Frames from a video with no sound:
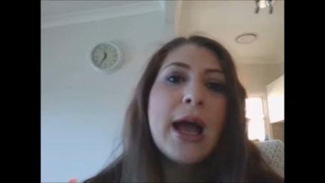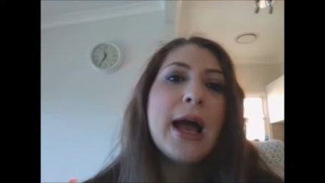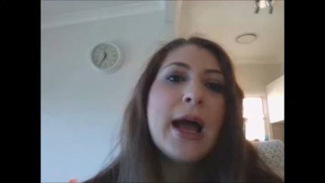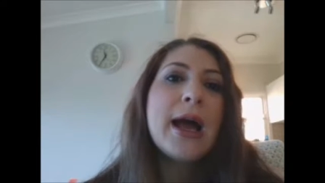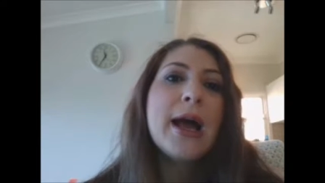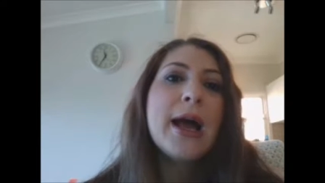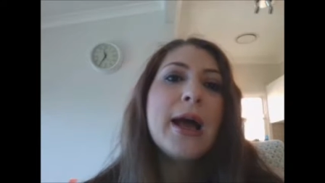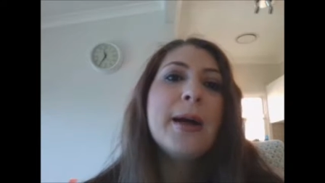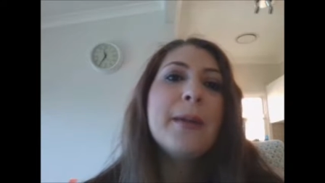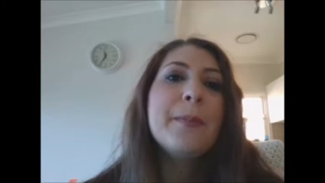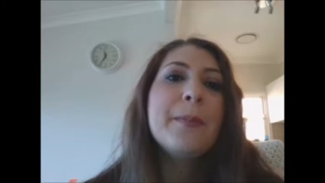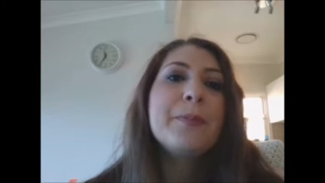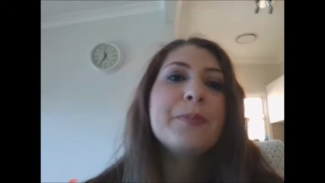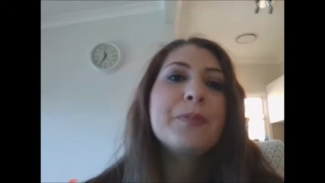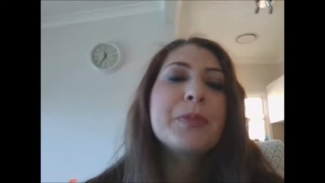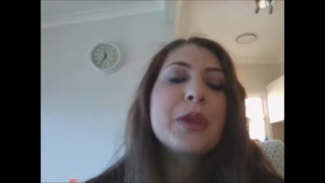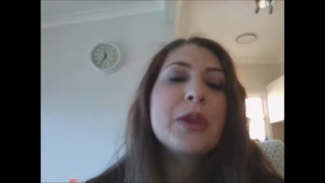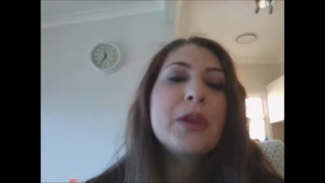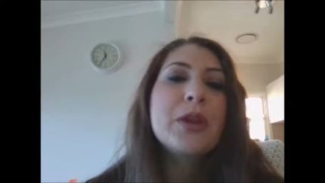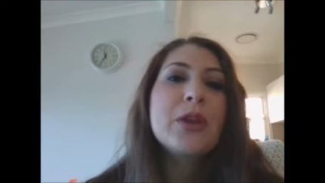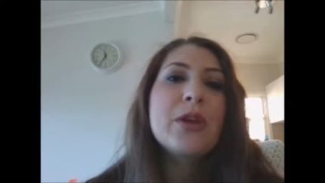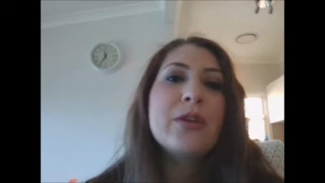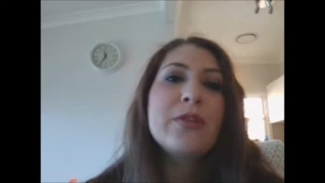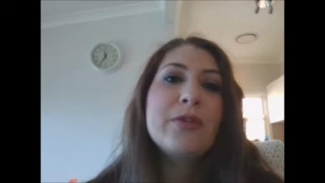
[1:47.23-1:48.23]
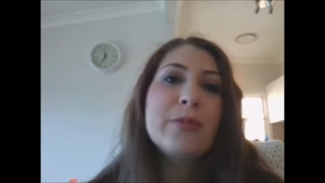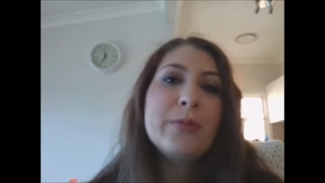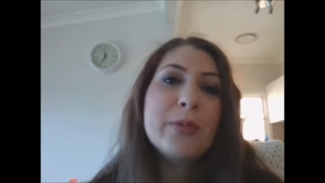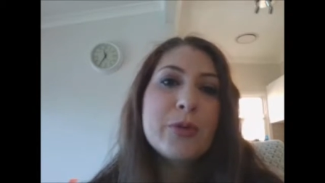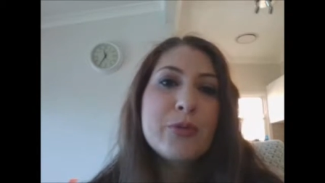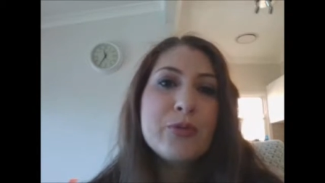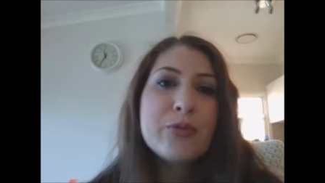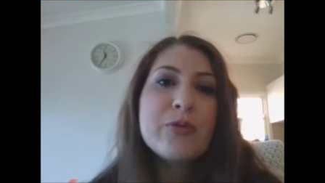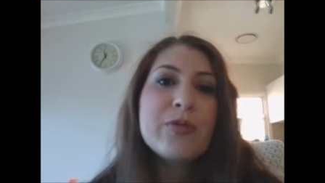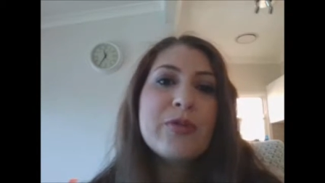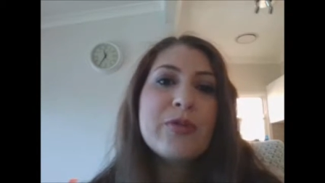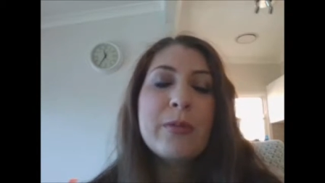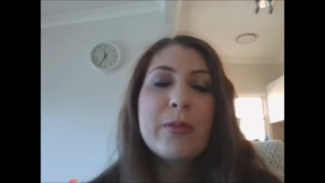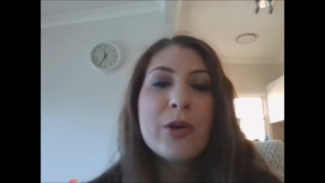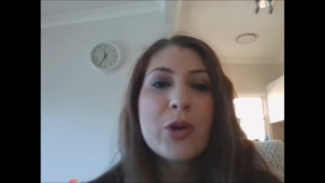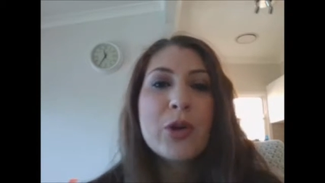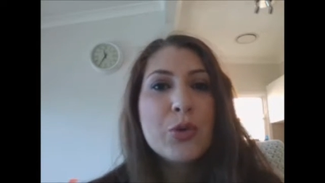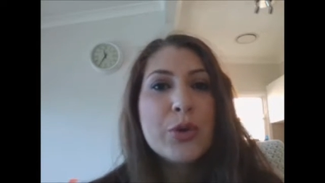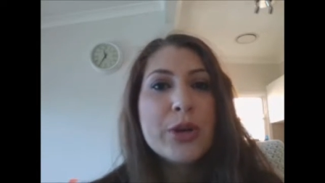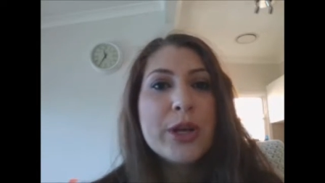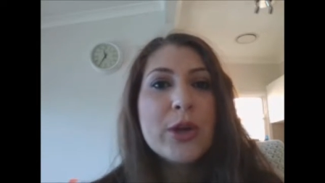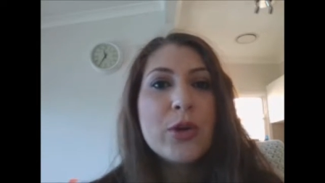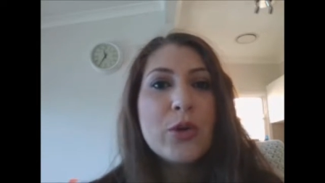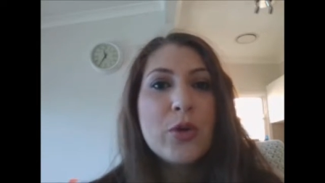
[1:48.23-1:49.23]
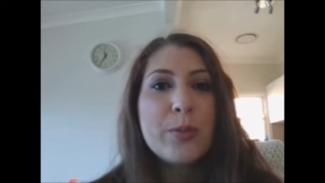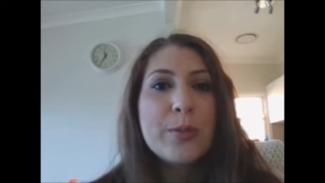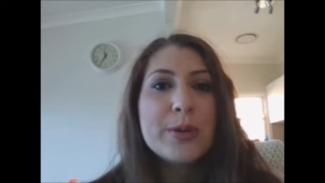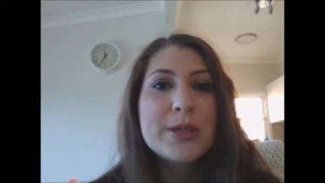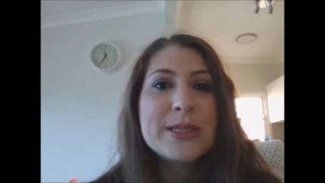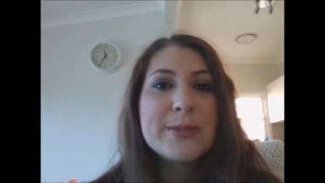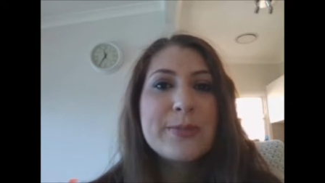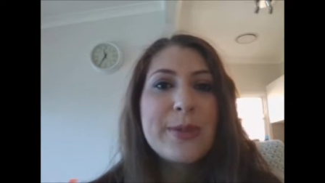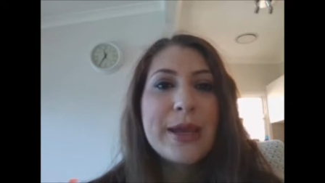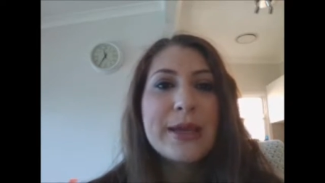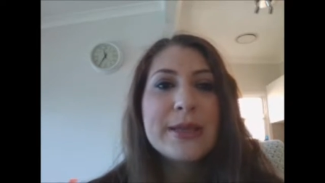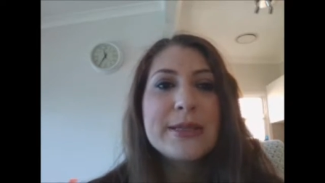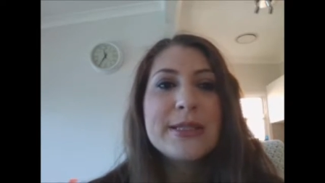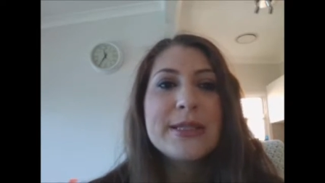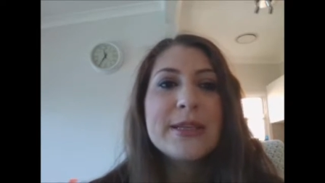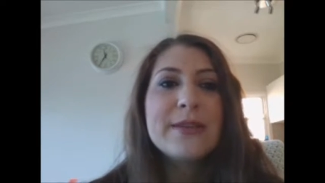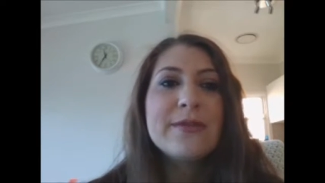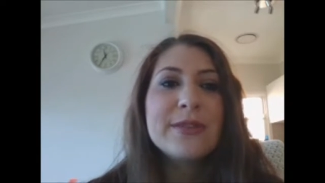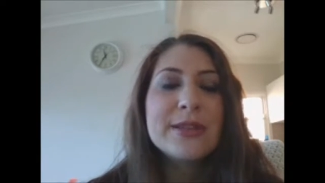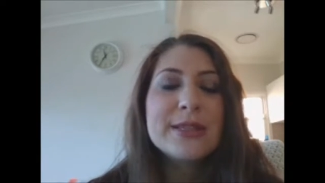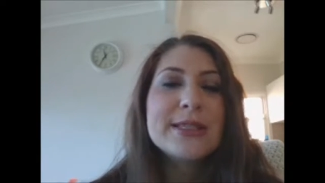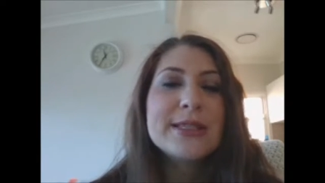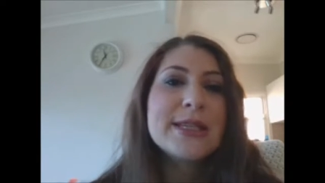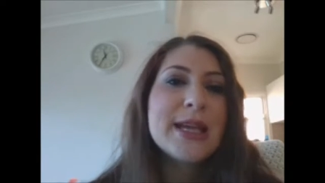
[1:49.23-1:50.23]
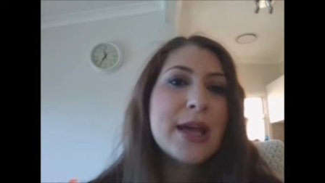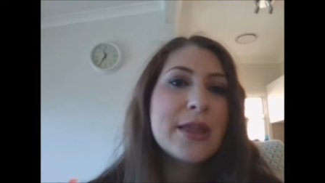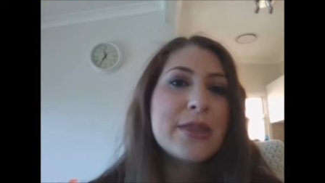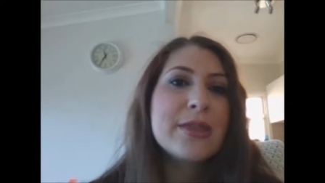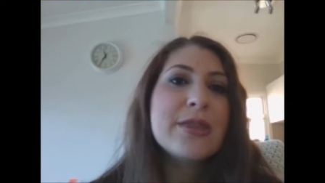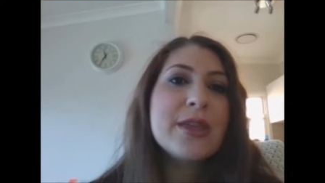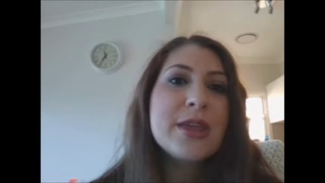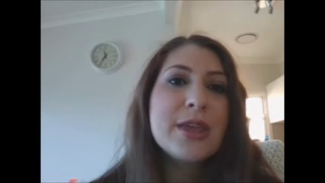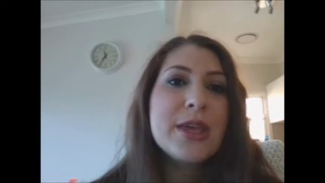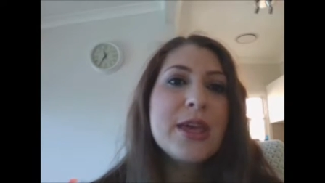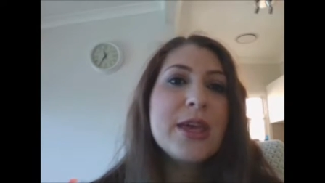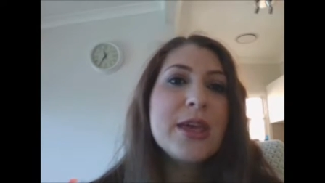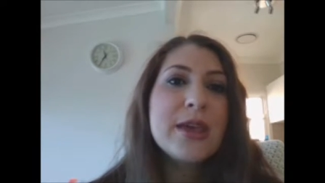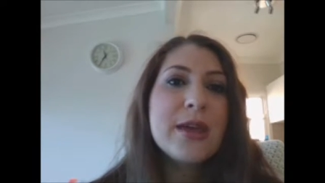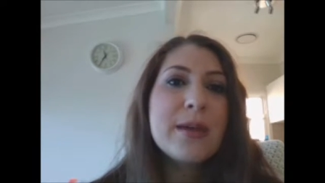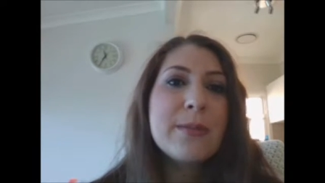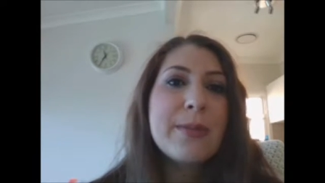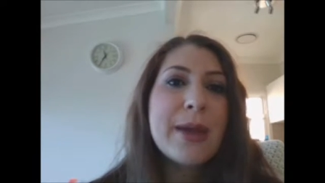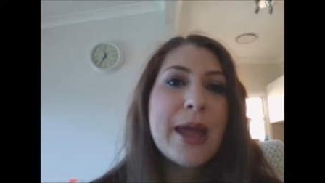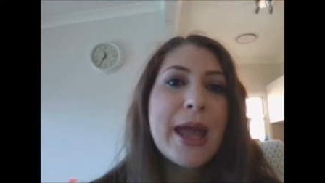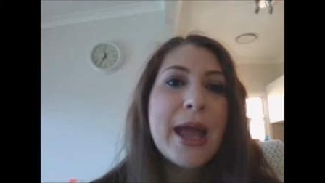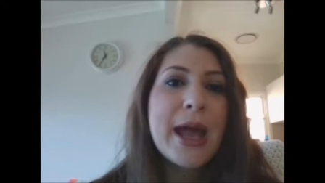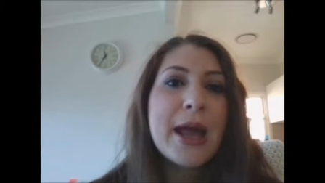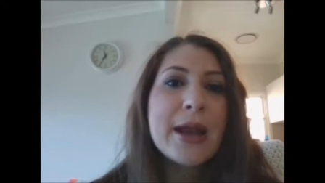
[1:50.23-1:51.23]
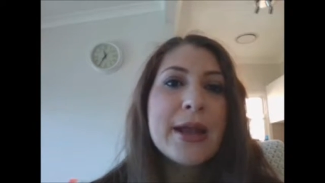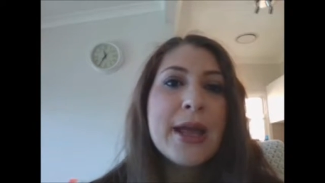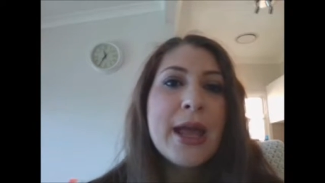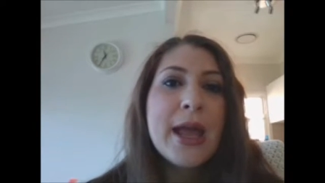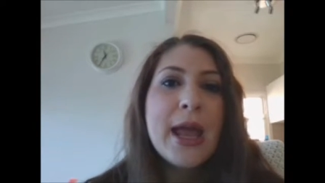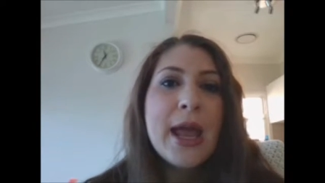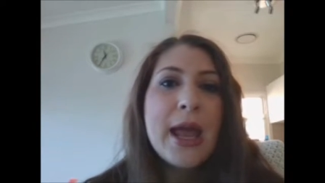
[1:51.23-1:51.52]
from a critical perspective, and start thinking about